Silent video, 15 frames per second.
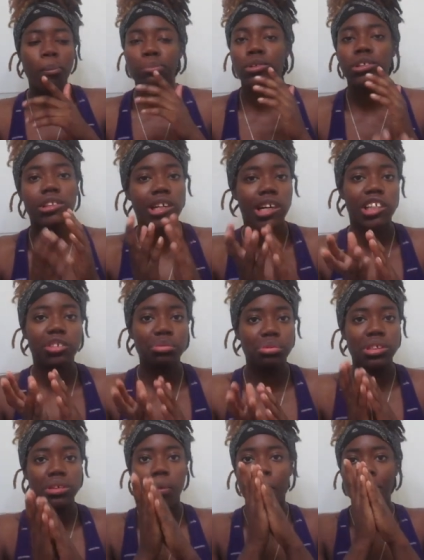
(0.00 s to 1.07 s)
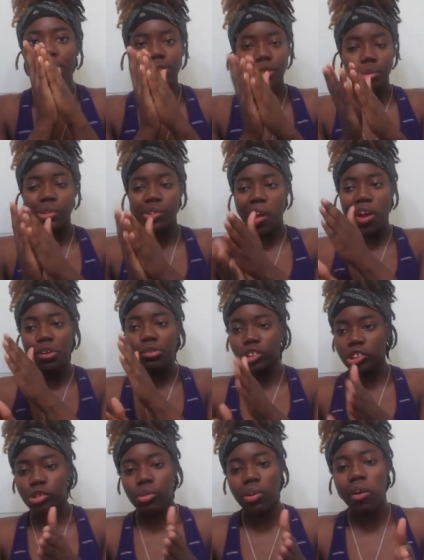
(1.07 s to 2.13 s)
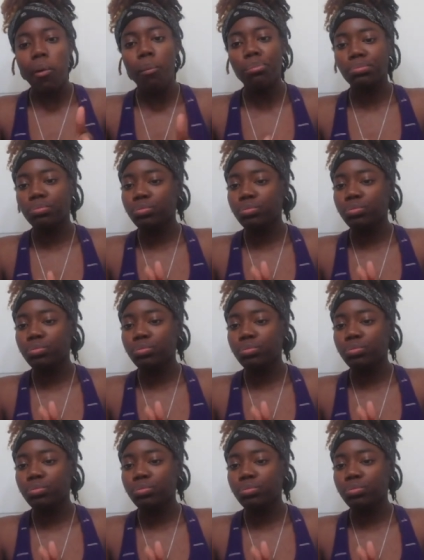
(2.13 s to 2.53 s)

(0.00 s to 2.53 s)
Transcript: will cause me to be like, you know what?